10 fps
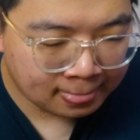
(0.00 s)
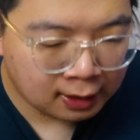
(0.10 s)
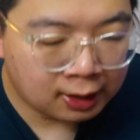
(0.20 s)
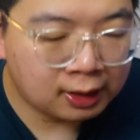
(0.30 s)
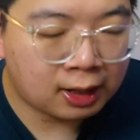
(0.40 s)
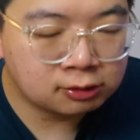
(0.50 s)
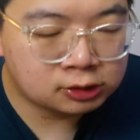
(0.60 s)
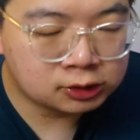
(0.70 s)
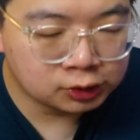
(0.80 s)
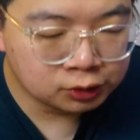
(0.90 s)

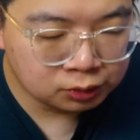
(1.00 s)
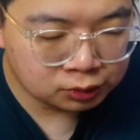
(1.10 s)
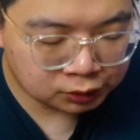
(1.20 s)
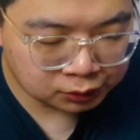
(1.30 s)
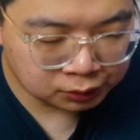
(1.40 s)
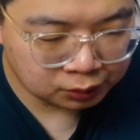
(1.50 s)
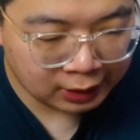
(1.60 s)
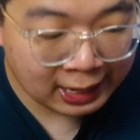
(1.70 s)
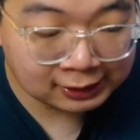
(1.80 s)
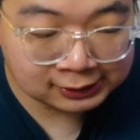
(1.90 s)
allows you to
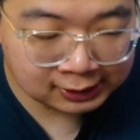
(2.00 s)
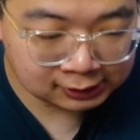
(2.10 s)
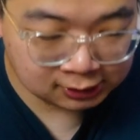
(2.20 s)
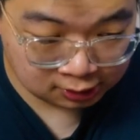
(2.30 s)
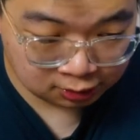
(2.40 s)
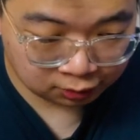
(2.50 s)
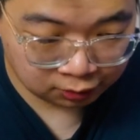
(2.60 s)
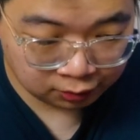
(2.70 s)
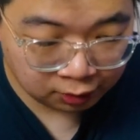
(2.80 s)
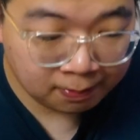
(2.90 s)
access the
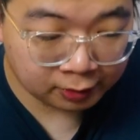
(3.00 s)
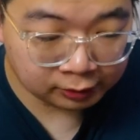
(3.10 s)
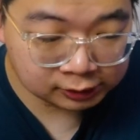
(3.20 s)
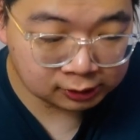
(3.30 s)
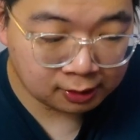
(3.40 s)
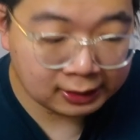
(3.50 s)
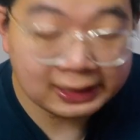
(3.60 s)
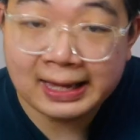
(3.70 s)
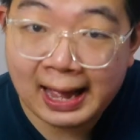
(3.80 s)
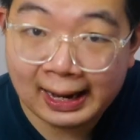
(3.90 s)
internal burrs,
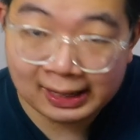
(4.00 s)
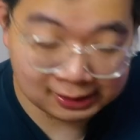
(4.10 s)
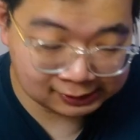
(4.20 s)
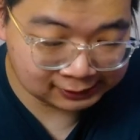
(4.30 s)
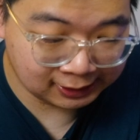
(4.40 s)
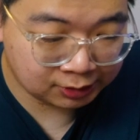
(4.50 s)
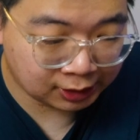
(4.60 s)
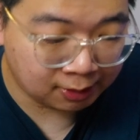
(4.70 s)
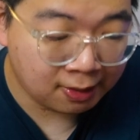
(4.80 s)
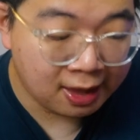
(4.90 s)
yet at the same
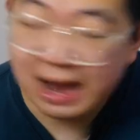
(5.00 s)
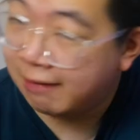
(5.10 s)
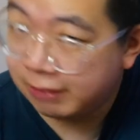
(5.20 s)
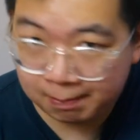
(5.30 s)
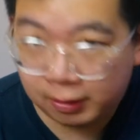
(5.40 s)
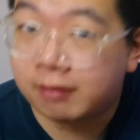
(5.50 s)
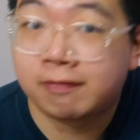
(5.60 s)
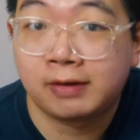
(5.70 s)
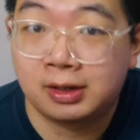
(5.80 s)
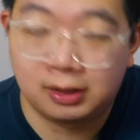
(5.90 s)
time having
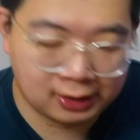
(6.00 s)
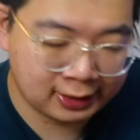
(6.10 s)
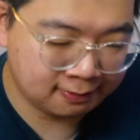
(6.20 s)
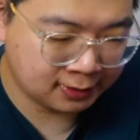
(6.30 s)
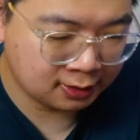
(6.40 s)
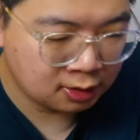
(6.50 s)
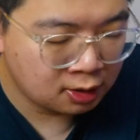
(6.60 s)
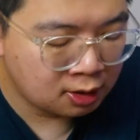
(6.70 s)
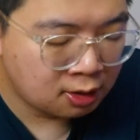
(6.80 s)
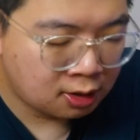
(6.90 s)
perfect alignment.
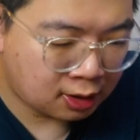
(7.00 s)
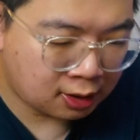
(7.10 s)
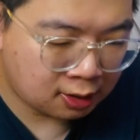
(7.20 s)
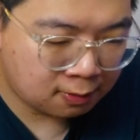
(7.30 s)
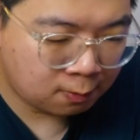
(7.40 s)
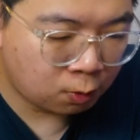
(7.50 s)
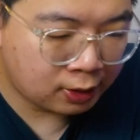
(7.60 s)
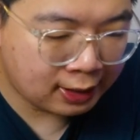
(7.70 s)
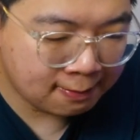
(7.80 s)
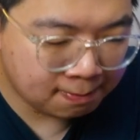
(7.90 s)

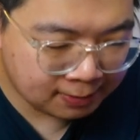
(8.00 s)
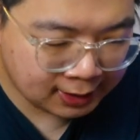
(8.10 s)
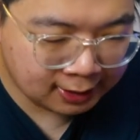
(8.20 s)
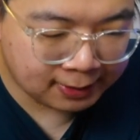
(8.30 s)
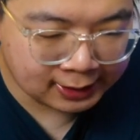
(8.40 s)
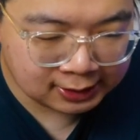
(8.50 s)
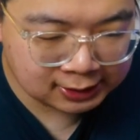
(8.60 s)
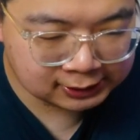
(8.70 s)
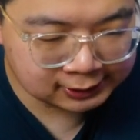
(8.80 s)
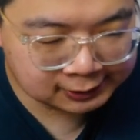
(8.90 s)
What I mean by
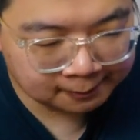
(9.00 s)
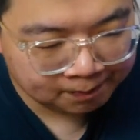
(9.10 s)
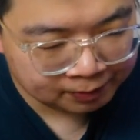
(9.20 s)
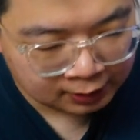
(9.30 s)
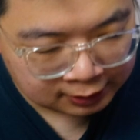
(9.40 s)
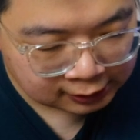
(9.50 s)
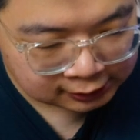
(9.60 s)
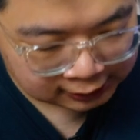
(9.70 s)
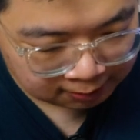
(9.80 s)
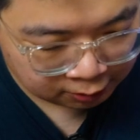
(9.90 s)
this is there are
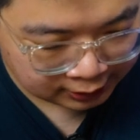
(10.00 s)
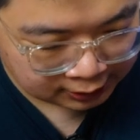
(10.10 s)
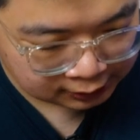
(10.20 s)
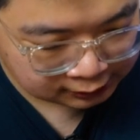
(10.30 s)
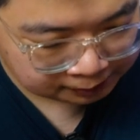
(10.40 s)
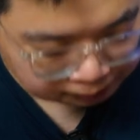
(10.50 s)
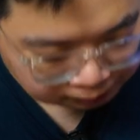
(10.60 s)
some grinders